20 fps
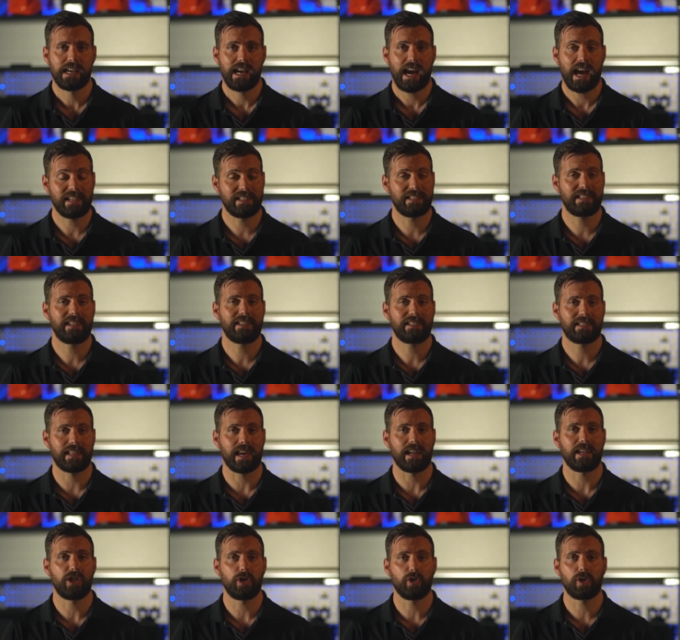and since
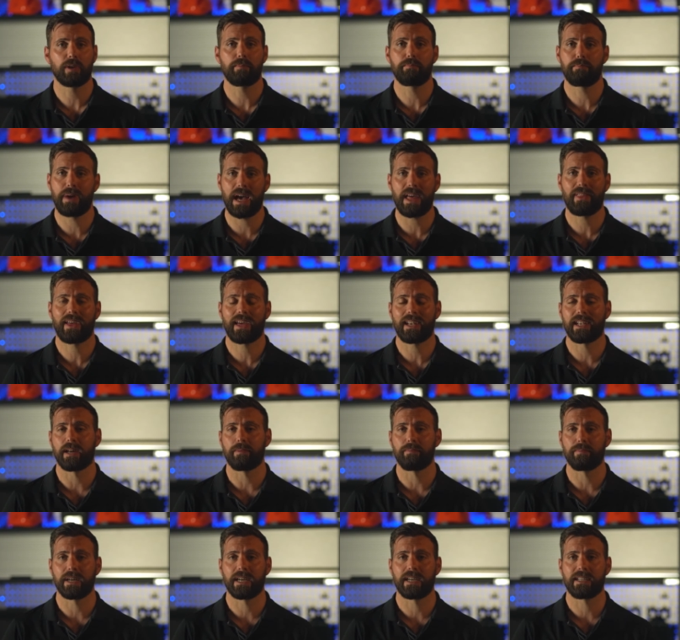then you can bet that
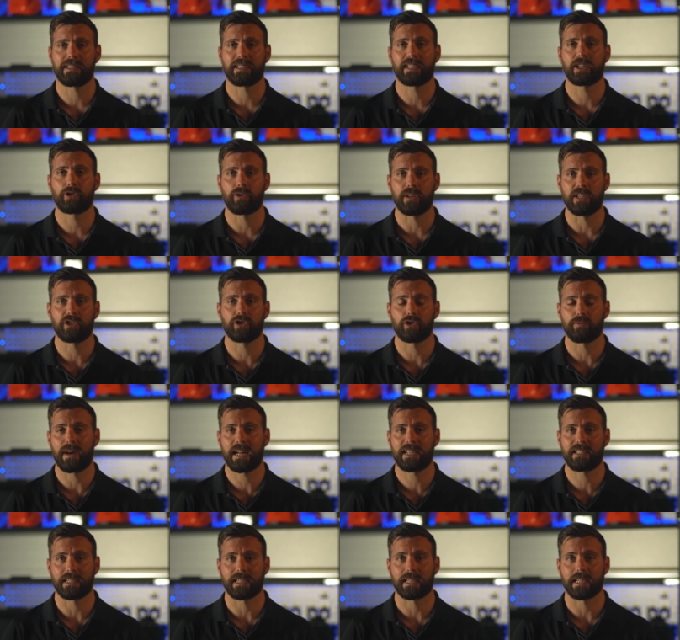number has increased
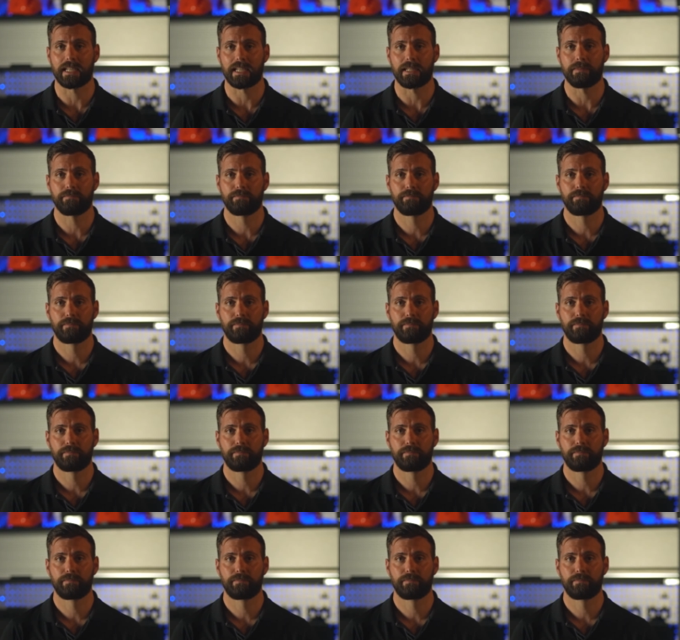dramatically.